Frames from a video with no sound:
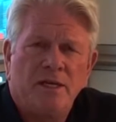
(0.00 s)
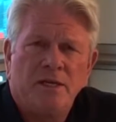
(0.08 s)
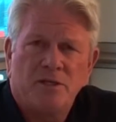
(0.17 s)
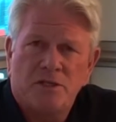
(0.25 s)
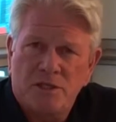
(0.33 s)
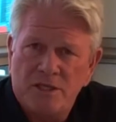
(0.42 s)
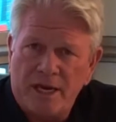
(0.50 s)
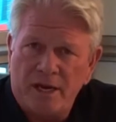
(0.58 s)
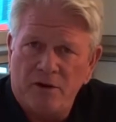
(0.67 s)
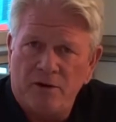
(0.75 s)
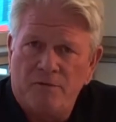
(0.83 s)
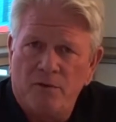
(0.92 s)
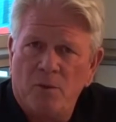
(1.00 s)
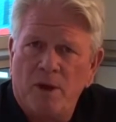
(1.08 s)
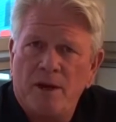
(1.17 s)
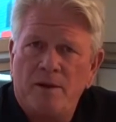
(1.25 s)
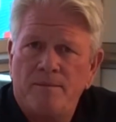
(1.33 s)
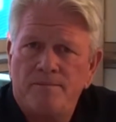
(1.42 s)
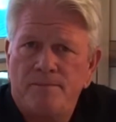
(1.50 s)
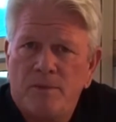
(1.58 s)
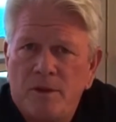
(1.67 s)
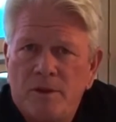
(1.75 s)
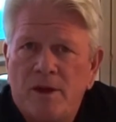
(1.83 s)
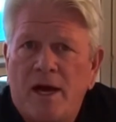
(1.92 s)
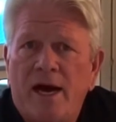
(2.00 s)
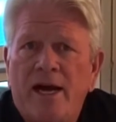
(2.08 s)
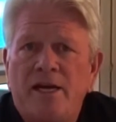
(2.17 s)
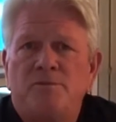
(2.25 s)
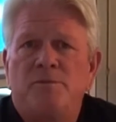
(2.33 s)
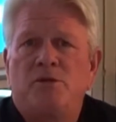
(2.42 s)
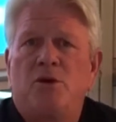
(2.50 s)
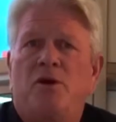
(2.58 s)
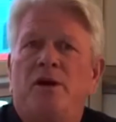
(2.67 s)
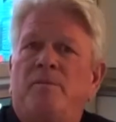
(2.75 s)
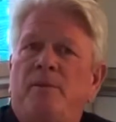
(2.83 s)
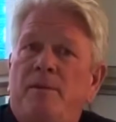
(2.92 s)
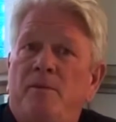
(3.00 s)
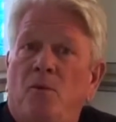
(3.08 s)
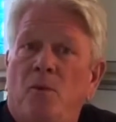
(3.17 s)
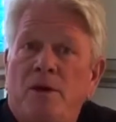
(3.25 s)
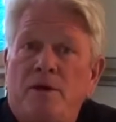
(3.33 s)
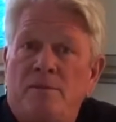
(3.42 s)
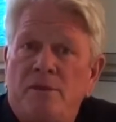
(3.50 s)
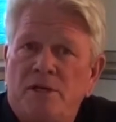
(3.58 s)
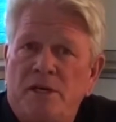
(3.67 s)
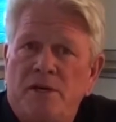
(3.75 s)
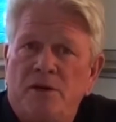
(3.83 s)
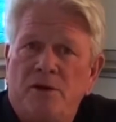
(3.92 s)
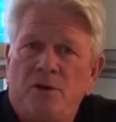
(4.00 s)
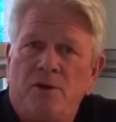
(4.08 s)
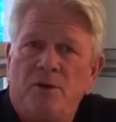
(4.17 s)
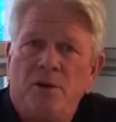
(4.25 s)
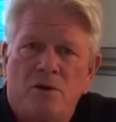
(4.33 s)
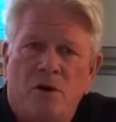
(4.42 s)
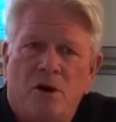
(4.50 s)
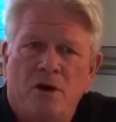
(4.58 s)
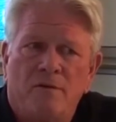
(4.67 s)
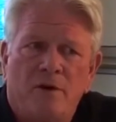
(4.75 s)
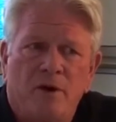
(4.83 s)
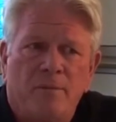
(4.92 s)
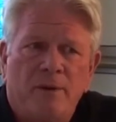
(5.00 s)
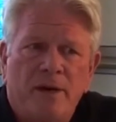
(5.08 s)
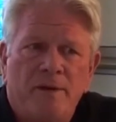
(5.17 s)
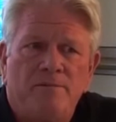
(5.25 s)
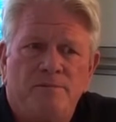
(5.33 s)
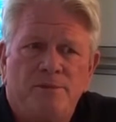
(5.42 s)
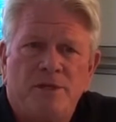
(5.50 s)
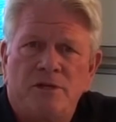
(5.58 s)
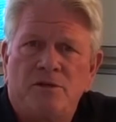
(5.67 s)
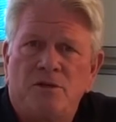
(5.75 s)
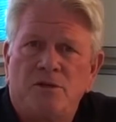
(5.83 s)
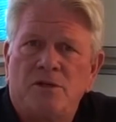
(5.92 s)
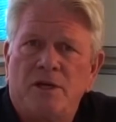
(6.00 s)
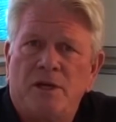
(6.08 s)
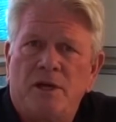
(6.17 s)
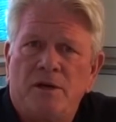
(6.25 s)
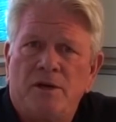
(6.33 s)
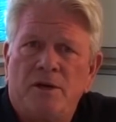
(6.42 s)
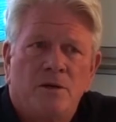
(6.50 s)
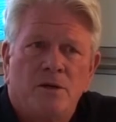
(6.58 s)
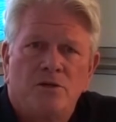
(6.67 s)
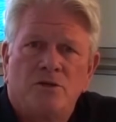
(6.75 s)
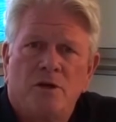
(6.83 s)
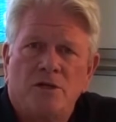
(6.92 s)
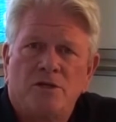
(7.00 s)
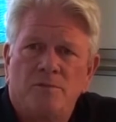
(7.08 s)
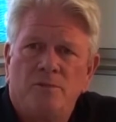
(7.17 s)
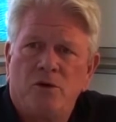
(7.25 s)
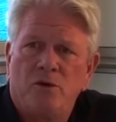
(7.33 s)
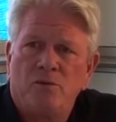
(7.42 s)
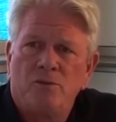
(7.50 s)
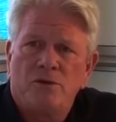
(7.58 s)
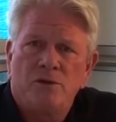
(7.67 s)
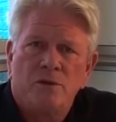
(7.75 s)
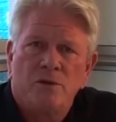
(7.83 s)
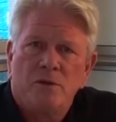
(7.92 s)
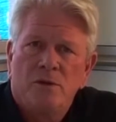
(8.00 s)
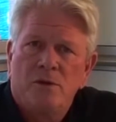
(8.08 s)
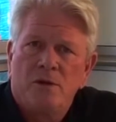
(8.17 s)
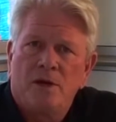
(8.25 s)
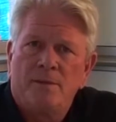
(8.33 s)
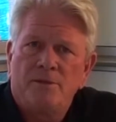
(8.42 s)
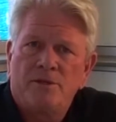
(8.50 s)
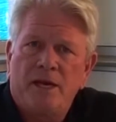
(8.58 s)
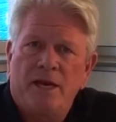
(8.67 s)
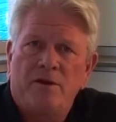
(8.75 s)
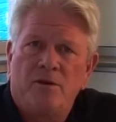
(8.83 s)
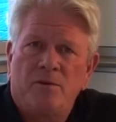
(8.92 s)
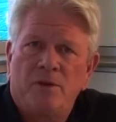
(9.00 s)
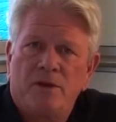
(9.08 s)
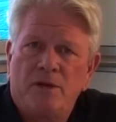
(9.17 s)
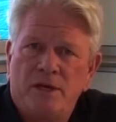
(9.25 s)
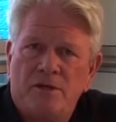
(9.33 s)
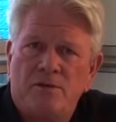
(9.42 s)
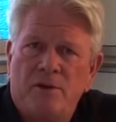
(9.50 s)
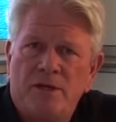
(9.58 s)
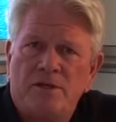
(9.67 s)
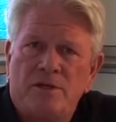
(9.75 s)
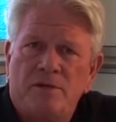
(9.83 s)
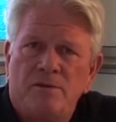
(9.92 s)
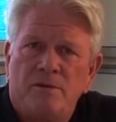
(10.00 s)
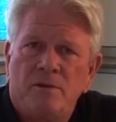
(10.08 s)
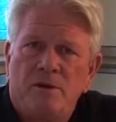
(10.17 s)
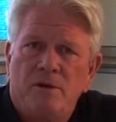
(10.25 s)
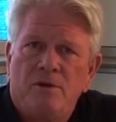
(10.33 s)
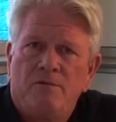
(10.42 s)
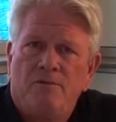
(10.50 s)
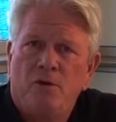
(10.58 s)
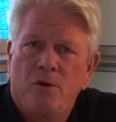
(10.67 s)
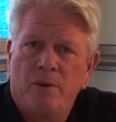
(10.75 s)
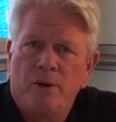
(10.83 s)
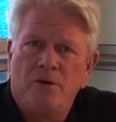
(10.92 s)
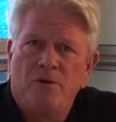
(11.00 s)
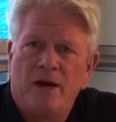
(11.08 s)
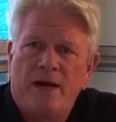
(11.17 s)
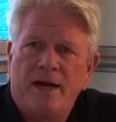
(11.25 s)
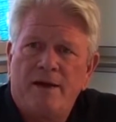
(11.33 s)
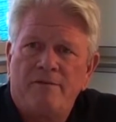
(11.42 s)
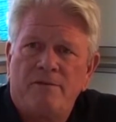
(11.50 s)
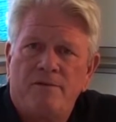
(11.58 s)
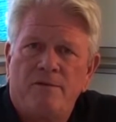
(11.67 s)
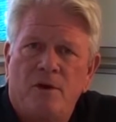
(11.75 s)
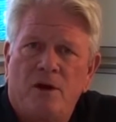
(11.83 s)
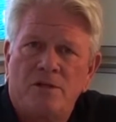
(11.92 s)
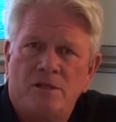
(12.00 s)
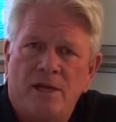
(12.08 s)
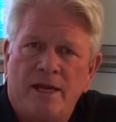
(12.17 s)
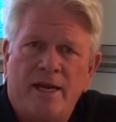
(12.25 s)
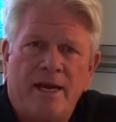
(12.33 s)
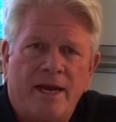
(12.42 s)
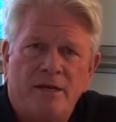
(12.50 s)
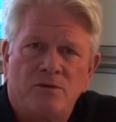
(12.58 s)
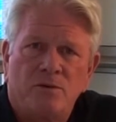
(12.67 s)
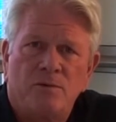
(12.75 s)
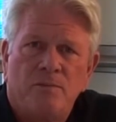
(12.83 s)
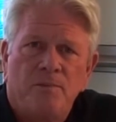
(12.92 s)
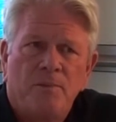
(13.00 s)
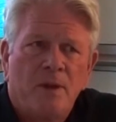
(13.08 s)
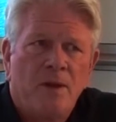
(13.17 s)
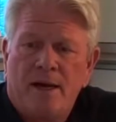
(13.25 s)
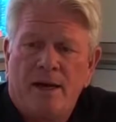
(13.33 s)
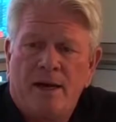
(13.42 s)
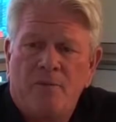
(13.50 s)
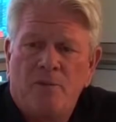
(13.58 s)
that's standard for what the highest majority of people want the machine to do. All of our big scissors and construction booms come standard with a diesel engine, four-wheel drive, oscillating axle. I